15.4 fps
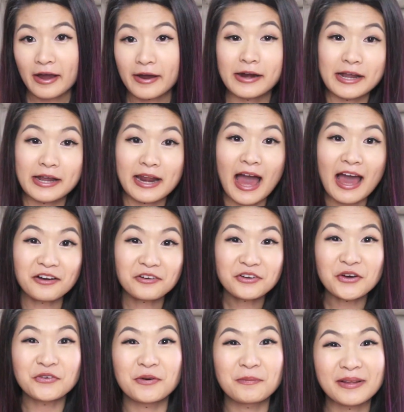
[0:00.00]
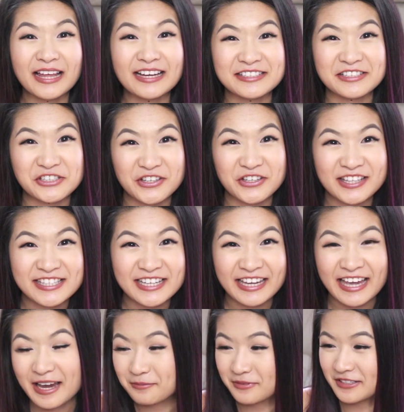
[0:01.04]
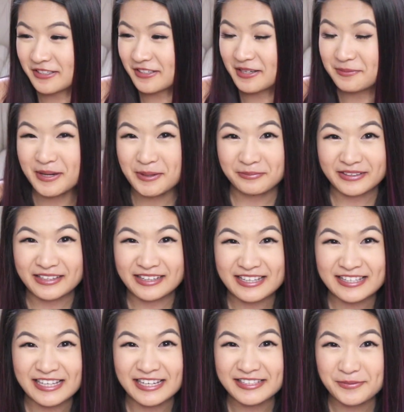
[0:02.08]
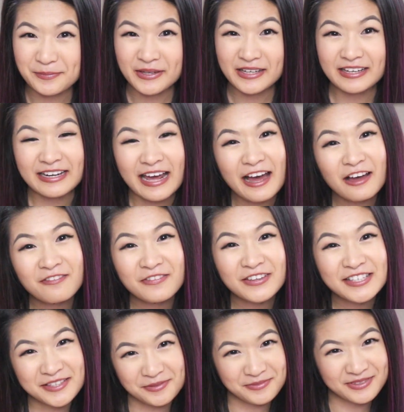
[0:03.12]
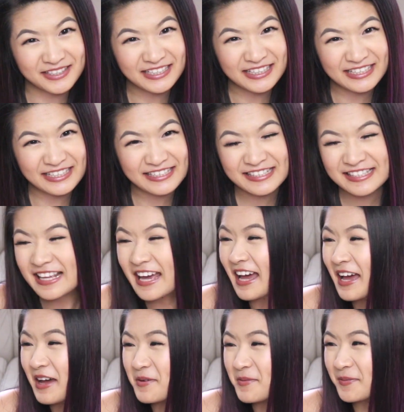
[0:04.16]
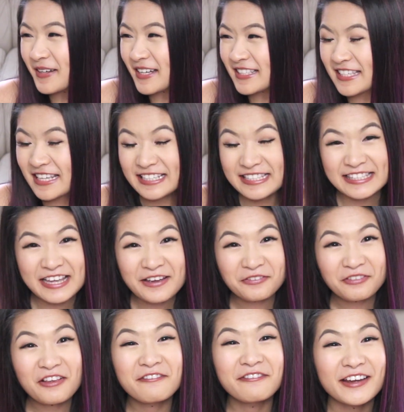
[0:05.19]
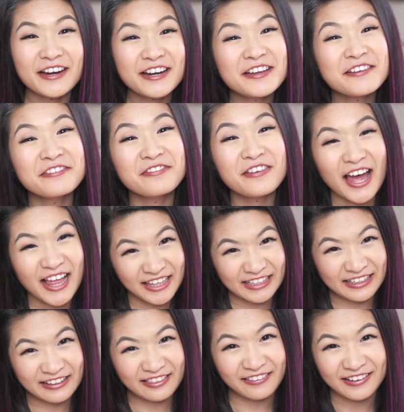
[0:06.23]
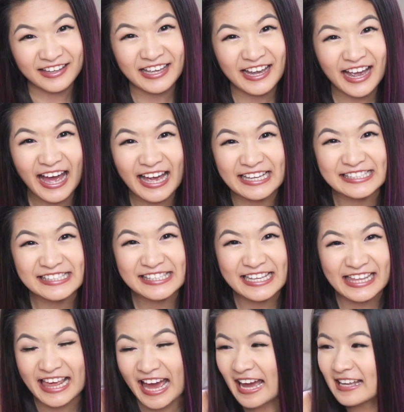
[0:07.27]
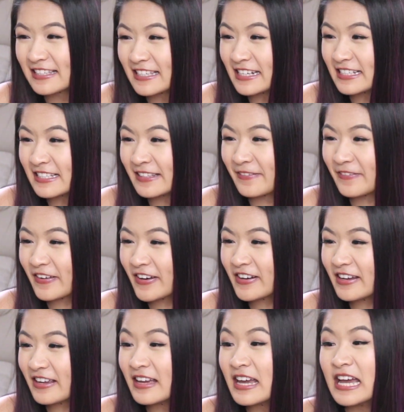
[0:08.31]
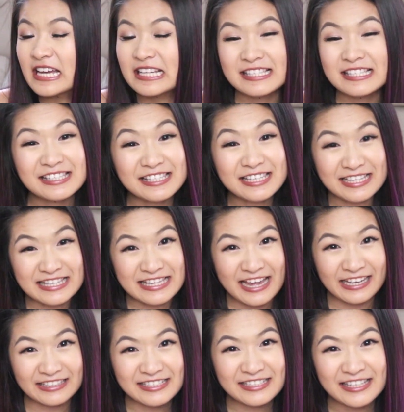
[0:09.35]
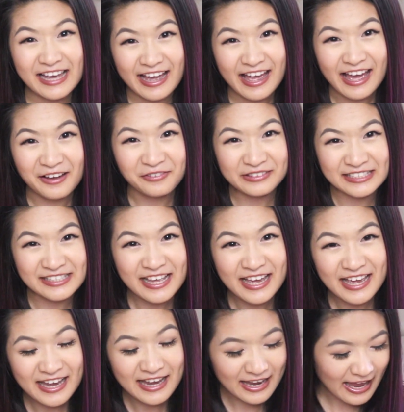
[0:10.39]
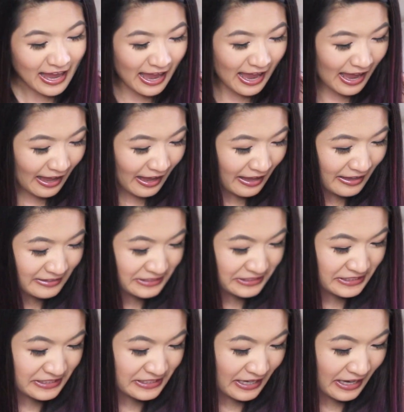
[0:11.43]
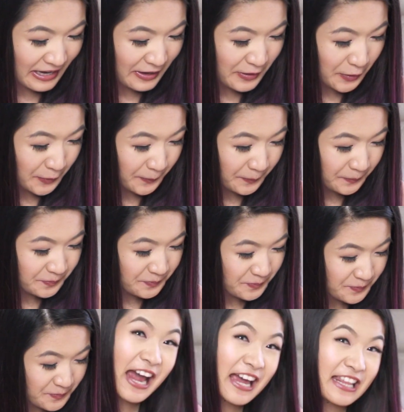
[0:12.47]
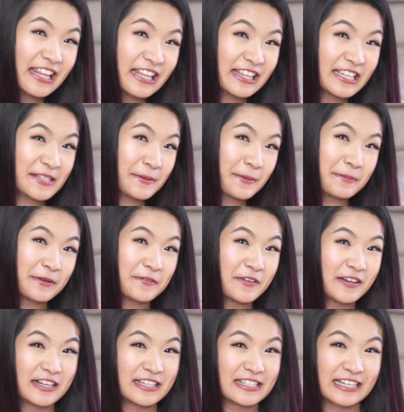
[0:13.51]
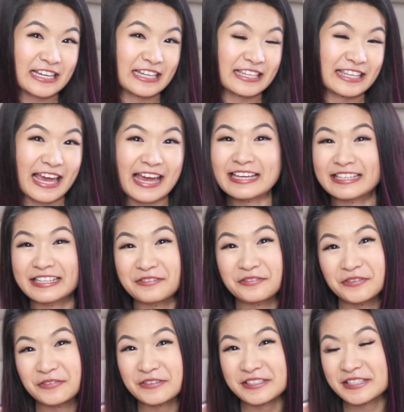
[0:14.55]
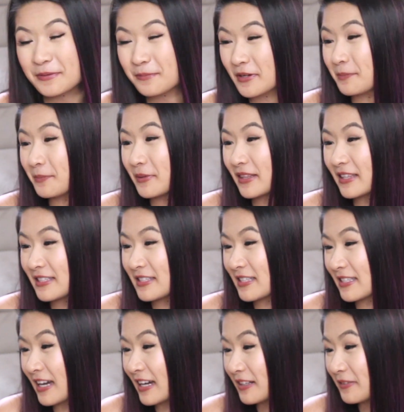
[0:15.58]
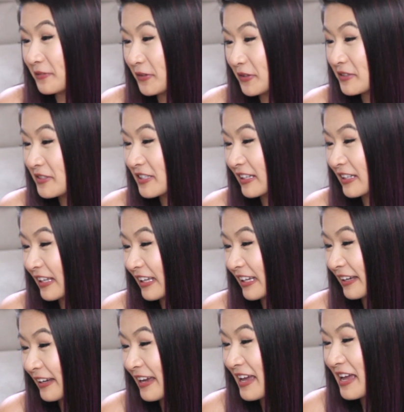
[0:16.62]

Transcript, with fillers: Alright, I don't know if I'm allowed to show this on camera, so I might blur this out depending on how visible it is. But it's definitely very phallic looking, I can say that. It is very detailed, I have to say, and um, I think this would be fun as like a gag gift for someone, but this is kind of gross looking.